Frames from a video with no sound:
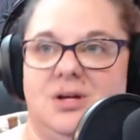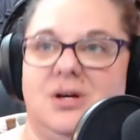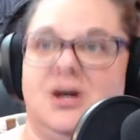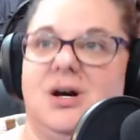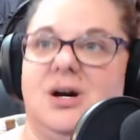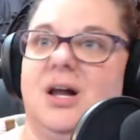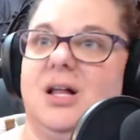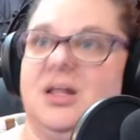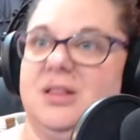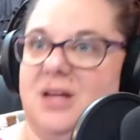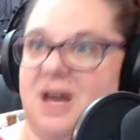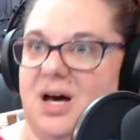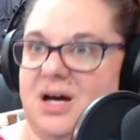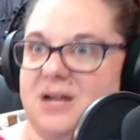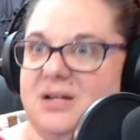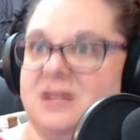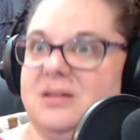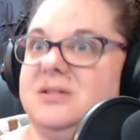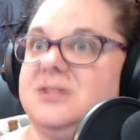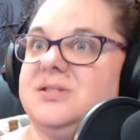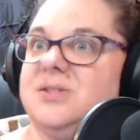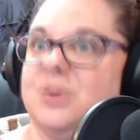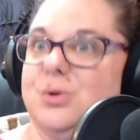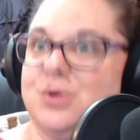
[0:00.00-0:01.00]
a lot of the
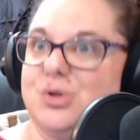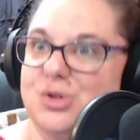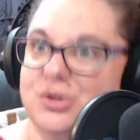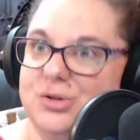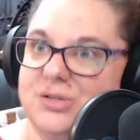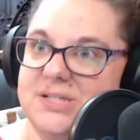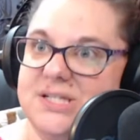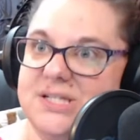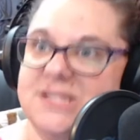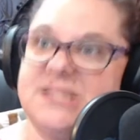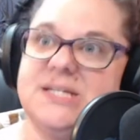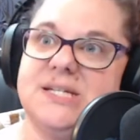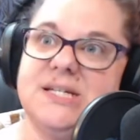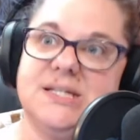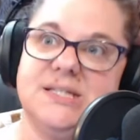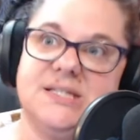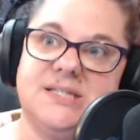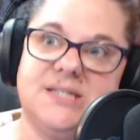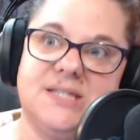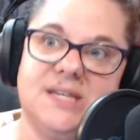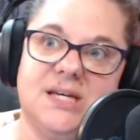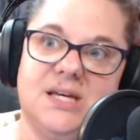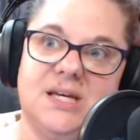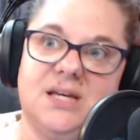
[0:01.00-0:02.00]
social
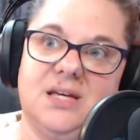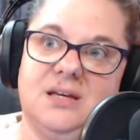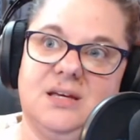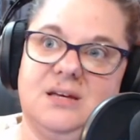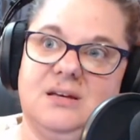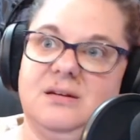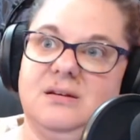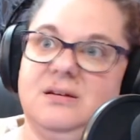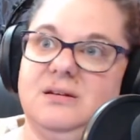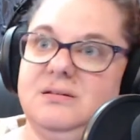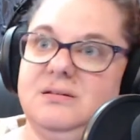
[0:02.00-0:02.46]
distancing,